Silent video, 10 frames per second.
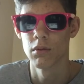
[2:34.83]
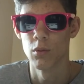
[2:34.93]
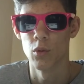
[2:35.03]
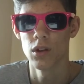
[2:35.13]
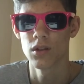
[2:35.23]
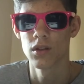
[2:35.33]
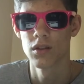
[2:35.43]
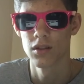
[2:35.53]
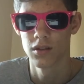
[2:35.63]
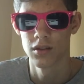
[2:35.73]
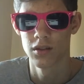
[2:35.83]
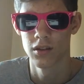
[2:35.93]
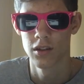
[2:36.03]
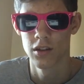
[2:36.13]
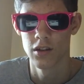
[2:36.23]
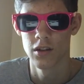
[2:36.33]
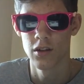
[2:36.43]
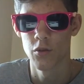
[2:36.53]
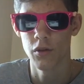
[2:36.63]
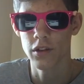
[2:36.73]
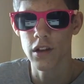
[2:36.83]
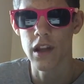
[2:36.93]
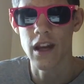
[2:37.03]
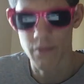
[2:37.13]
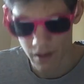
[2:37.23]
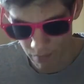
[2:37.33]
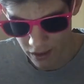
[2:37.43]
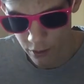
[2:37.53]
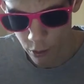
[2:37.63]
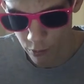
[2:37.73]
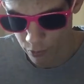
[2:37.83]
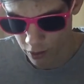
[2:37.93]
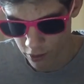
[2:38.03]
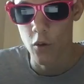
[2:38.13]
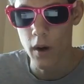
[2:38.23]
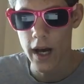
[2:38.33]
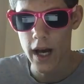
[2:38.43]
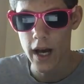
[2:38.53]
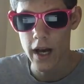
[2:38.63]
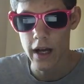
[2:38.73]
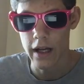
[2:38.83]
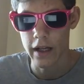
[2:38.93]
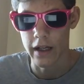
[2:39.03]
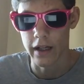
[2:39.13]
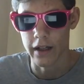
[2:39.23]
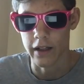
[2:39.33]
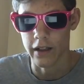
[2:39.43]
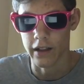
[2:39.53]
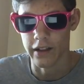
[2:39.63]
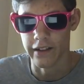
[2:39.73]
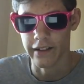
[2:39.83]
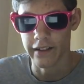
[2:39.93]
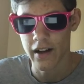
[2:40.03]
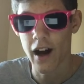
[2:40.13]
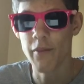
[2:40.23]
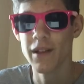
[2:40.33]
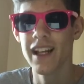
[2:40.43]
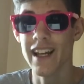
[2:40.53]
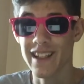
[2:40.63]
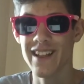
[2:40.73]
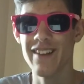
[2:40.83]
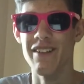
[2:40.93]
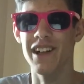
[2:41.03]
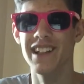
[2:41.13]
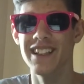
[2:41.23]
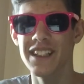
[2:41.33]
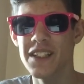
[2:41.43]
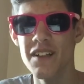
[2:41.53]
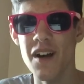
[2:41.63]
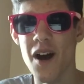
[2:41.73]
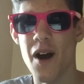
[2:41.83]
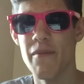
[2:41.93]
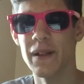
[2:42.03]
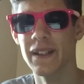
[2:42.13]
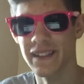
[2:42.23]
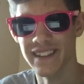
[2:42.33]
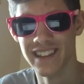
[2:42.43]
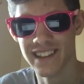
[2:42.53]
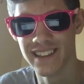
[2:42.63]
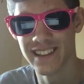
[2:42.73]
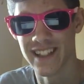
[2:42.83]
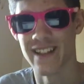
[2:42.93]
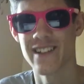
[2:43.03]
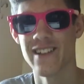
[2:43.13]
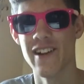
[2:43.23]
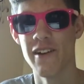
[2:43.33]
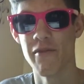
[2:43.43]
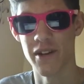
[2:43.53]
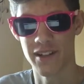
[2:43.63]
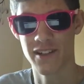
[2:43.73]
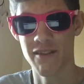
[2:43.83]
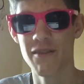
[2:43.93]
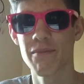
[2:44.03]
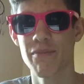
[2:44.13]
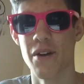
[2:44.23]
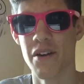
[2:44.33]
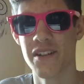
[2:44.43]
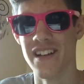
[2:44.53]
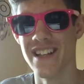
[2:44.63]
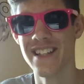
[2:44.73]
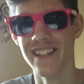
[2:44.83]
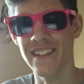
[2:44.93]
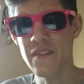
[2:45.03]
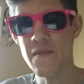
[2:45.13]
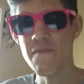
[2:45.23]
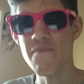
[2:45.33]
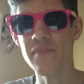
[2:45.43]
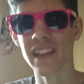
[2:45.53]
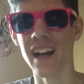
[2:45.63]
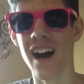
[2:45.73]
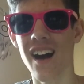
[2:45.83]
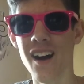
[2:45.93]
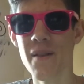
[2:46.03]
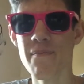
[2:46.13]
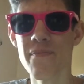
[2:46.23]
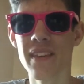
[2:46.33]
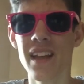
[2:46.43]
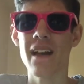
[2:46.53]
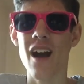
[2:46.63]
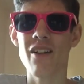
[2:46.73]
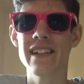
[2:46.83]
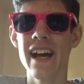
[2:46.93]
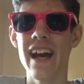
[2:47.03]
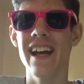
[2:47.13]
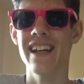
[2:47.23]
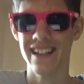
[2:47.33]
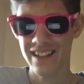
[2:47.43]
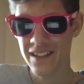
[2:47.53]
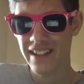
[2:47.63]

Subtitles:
What? What do they mean by toothbrush? Well, I'ma let you urban dictionary what a toothbrush is. Okay.